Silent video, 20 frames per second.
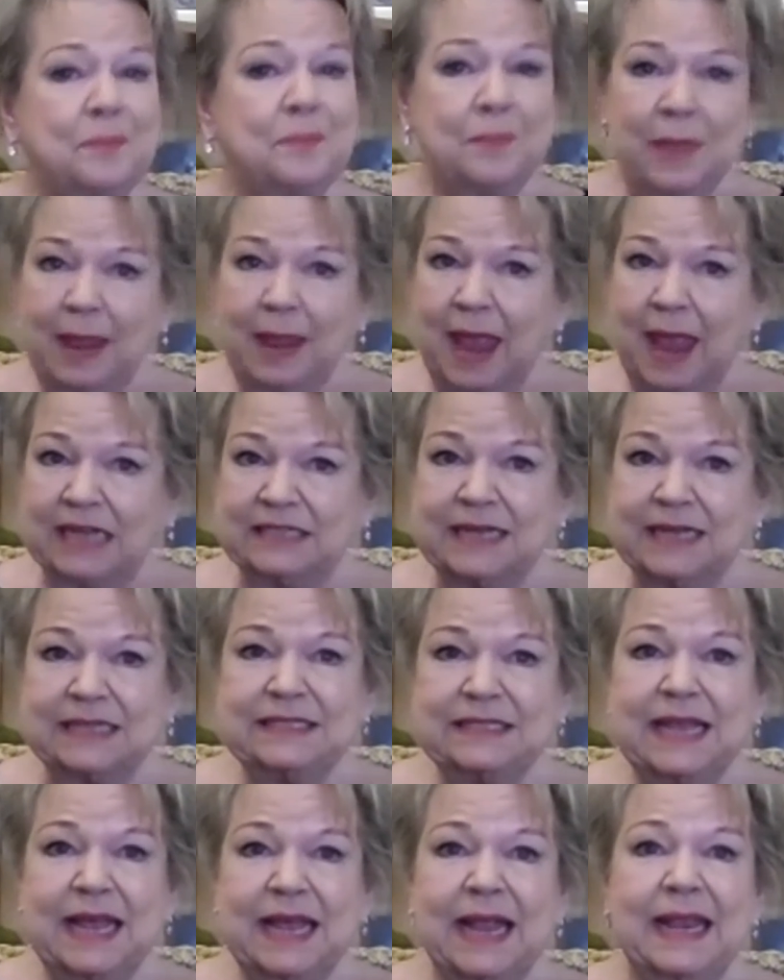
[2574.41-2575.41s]
As I
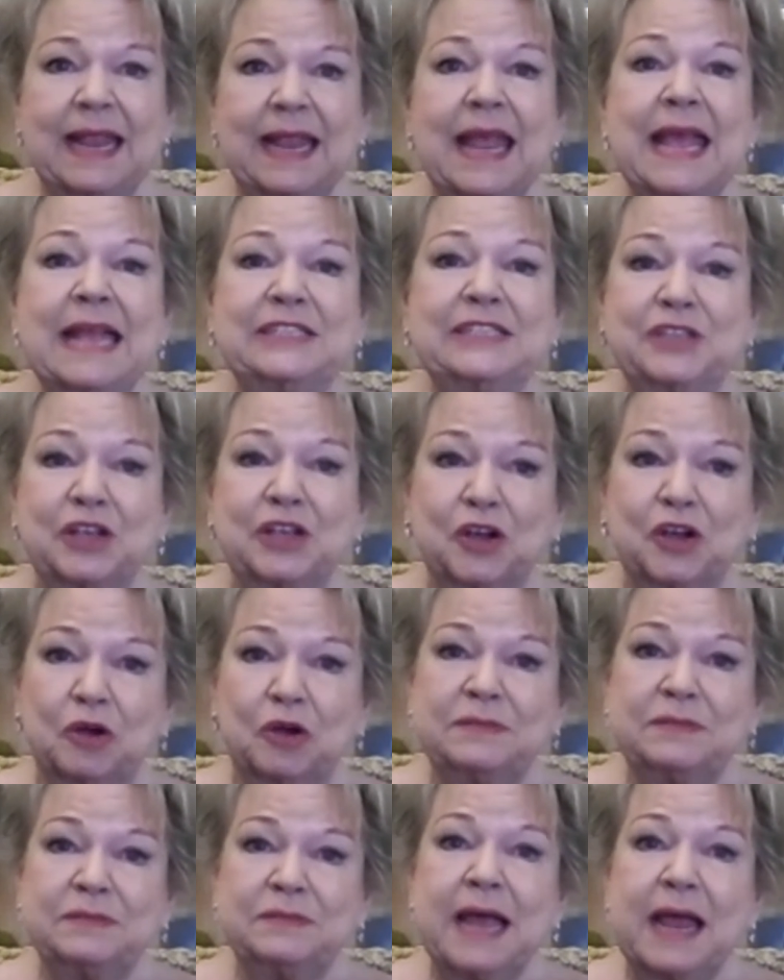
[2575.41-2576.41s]
said, it's the
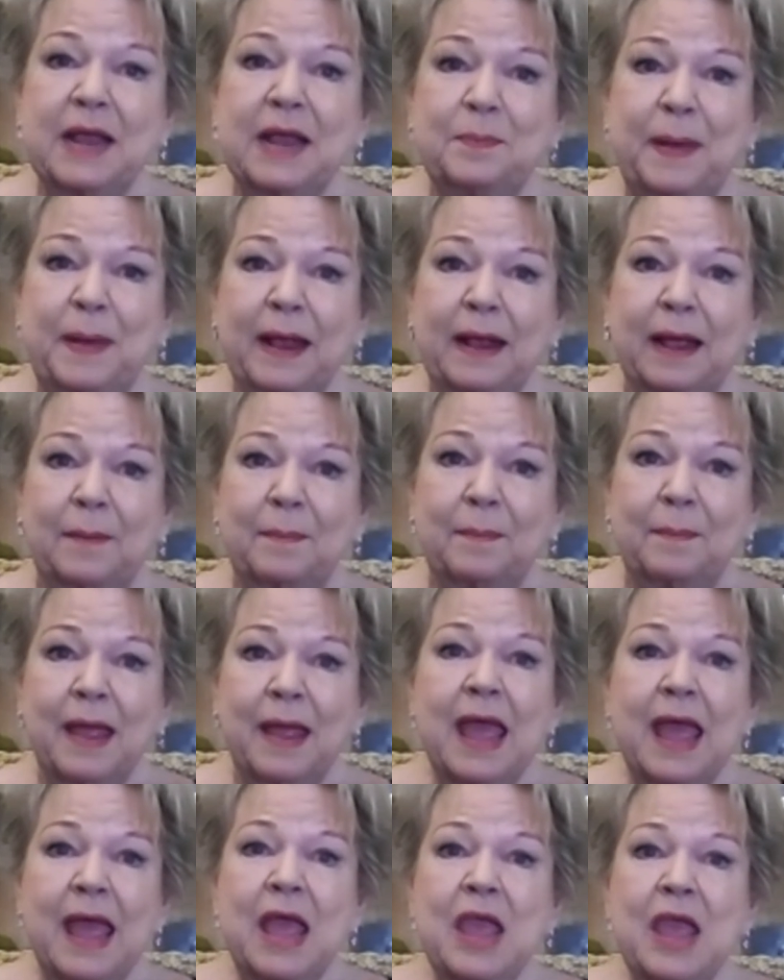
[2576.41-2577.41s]
curbside pickup.
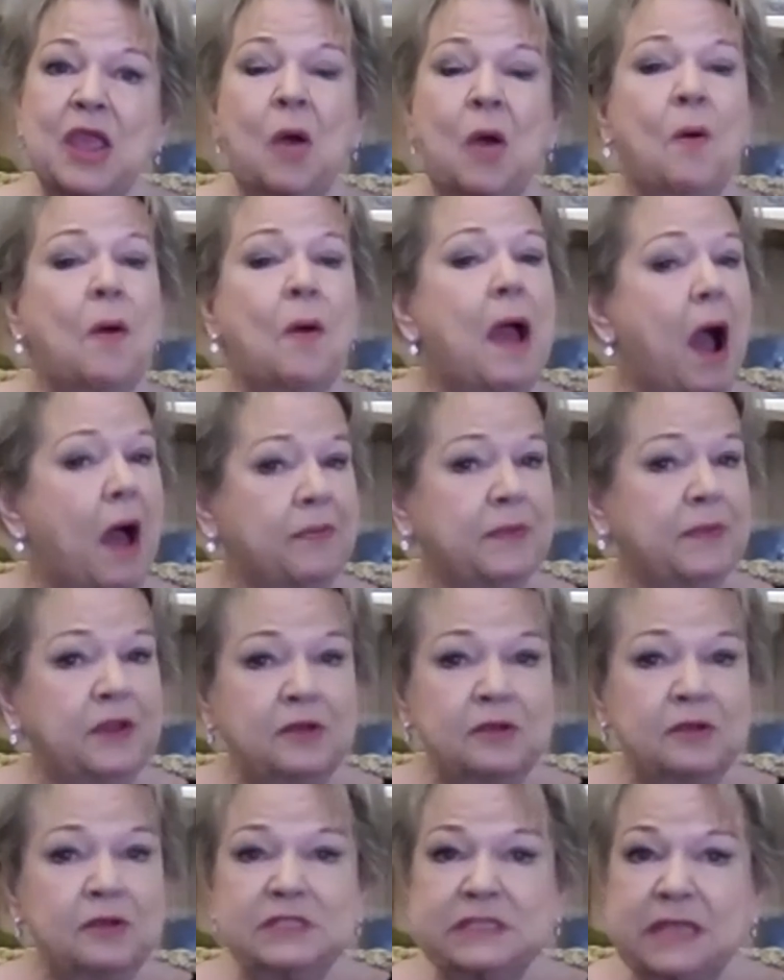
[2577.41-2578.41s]
On the
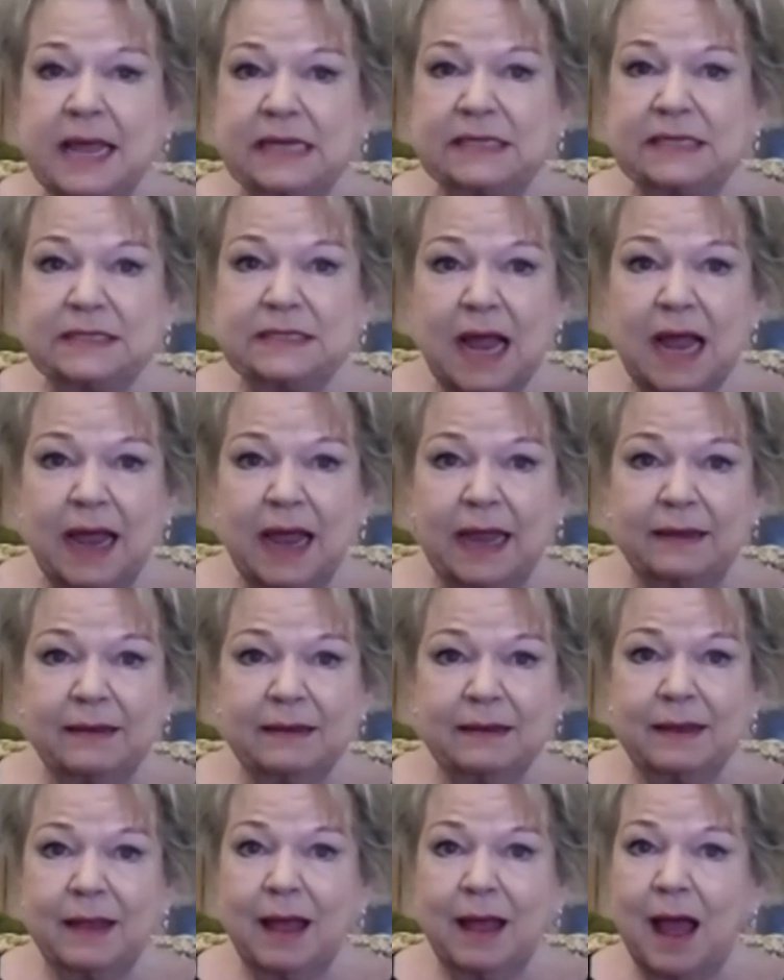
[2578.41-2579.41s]
news last night
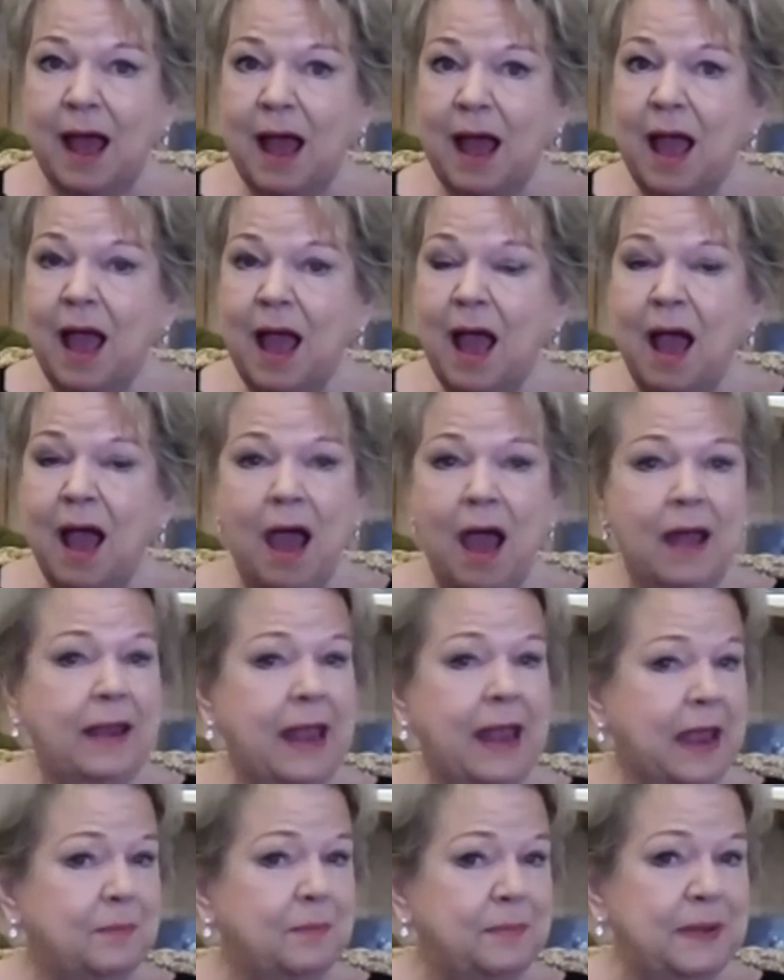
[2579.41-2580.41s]
on
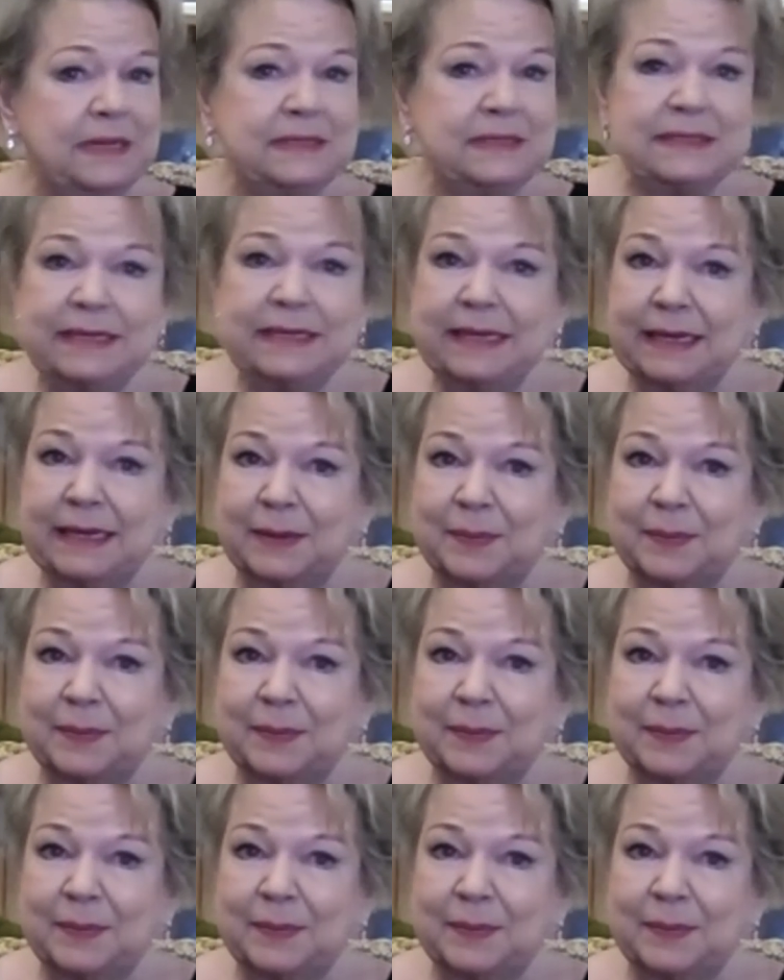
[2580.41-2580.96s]
NBC,